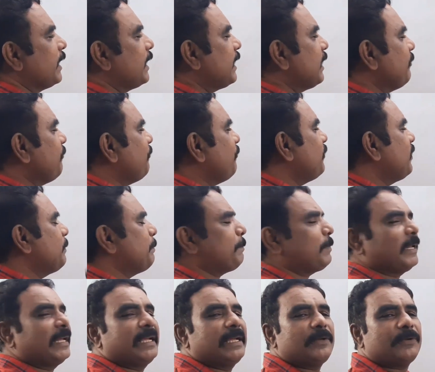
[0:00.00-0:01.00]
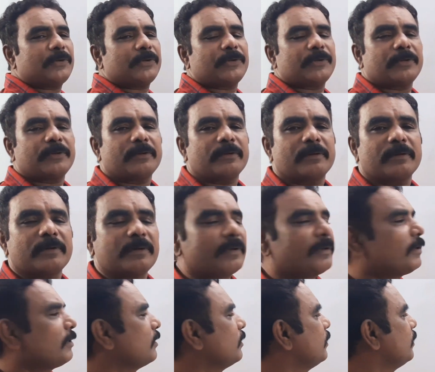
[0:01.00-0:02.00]
If we place
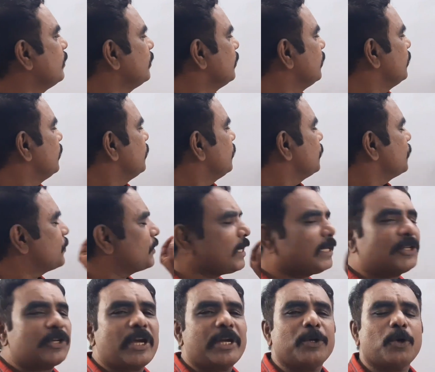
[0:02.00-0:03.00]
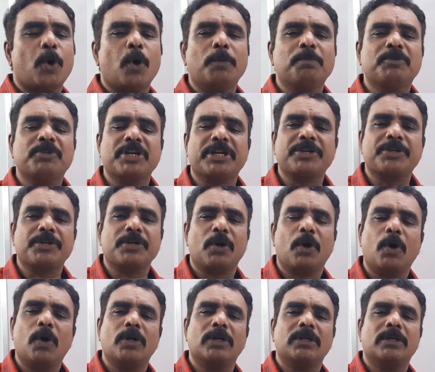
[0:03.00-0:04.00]
such an object
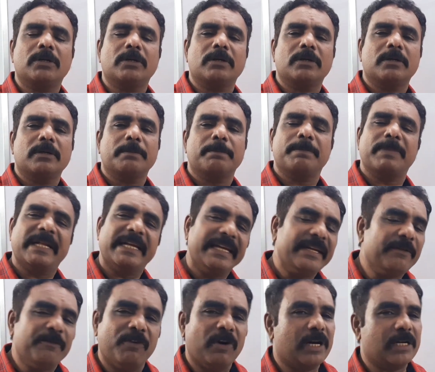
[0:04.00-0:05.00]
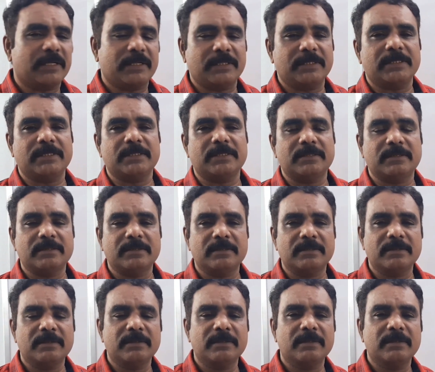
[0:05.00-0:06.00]
on plain water,
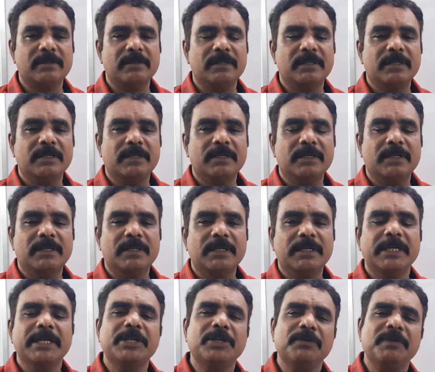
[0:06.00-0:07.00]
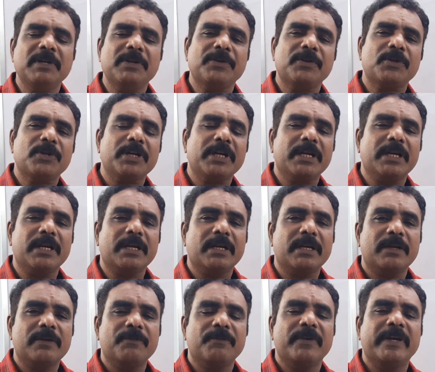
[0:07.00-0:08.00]
it will
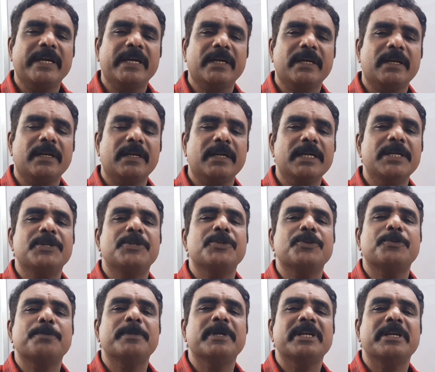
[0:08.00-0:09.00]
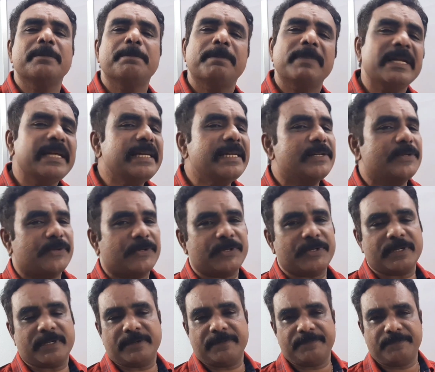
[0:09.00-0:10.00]
stay where it is being placed.